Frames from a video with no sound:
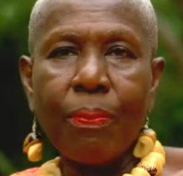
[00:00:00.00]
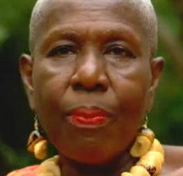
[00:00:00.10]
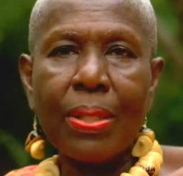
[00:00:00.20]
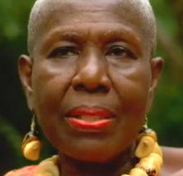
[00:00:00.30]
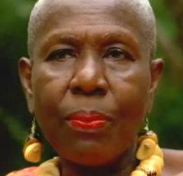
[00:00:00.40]

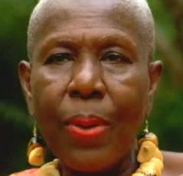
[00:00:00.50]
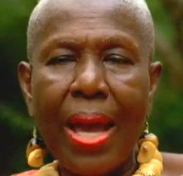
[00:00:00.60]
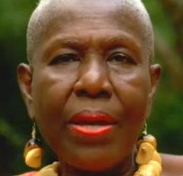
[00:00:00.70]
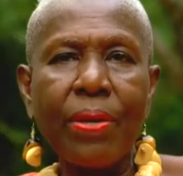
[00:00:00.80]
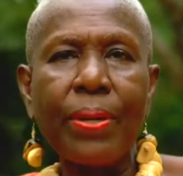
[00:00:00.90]

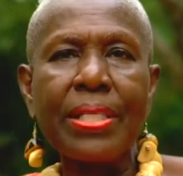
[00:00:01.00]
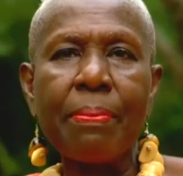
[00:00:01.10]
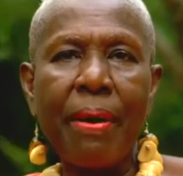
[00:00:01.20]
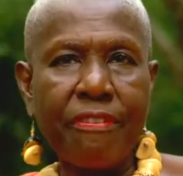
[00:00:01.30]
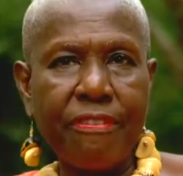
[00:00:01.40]
why are you going
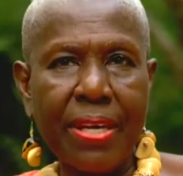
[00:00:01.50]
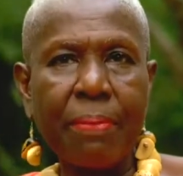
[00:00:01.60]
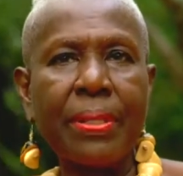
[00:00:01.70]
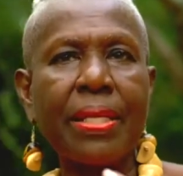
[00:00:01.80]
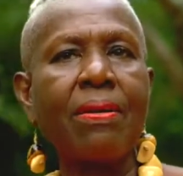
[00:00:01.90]
to be
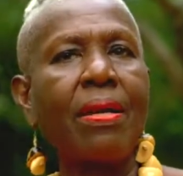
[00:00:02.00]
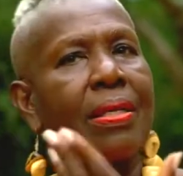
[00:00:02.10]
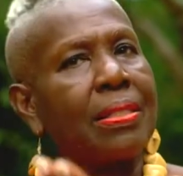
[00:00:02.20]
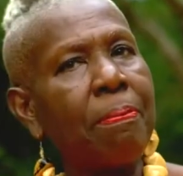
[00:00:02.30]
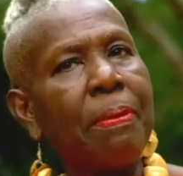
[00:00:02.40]
afraid? But you know, a
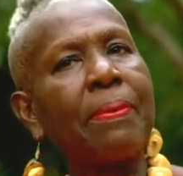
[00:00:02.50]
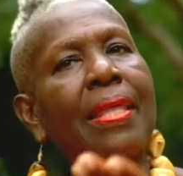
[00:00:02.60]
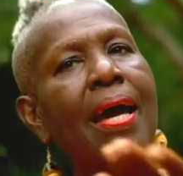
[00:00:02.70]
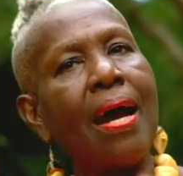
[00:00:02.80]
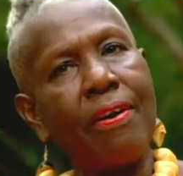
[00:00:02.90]
lot of people,
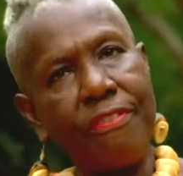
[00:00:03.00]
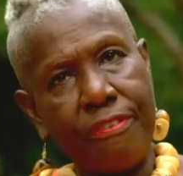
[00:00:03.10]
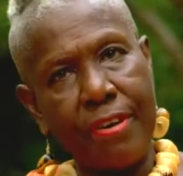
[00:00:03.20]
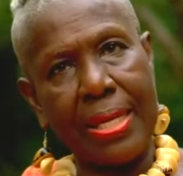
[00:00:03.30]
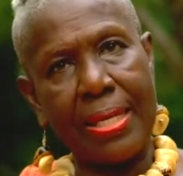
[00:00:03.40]
they are
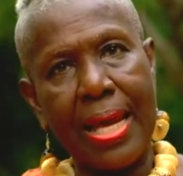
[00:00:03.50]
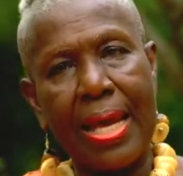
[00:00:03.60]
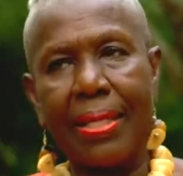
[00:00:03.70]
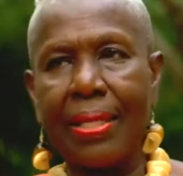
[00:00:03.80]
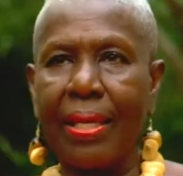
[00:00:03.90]
afraid
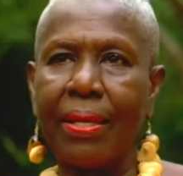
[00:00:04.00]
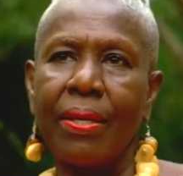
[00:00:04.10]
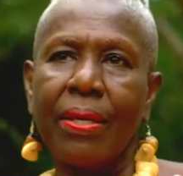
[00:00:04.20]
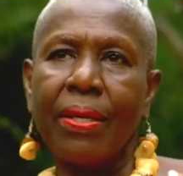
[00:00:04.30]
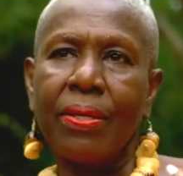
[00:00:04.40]
and they
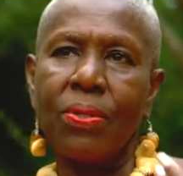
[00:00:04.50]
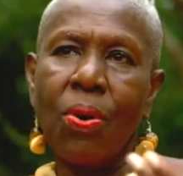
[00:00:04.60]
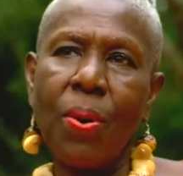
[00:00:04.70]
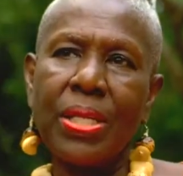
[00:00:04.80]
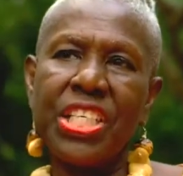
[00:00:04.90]

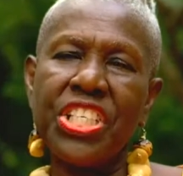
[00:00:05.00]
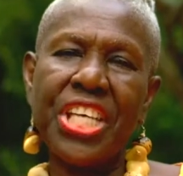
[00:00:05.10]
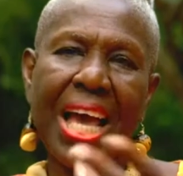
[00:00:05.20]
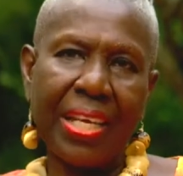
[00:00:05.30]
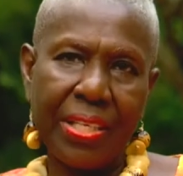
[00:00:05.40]
don't want to
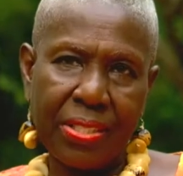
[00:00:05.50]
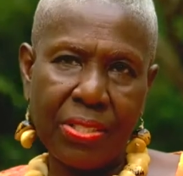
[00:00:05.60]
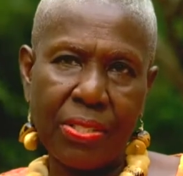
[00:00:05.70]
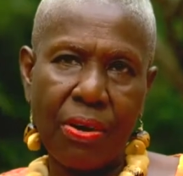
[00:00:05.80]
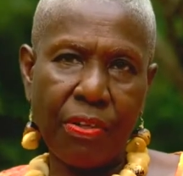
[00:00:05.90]

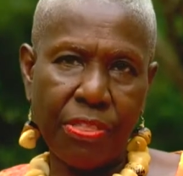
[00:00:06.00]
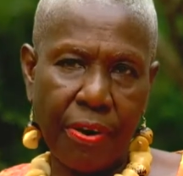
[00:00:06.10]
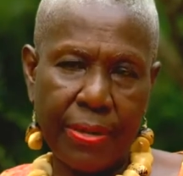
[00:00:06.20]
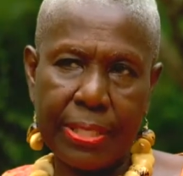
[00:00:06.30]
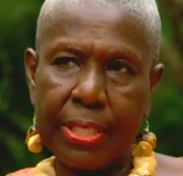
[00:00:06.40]
challenge
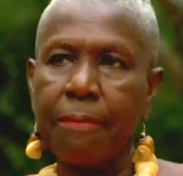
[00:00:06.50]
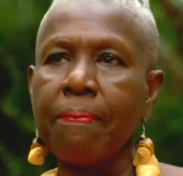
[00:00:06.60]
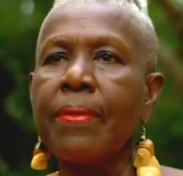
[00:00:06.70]
authority.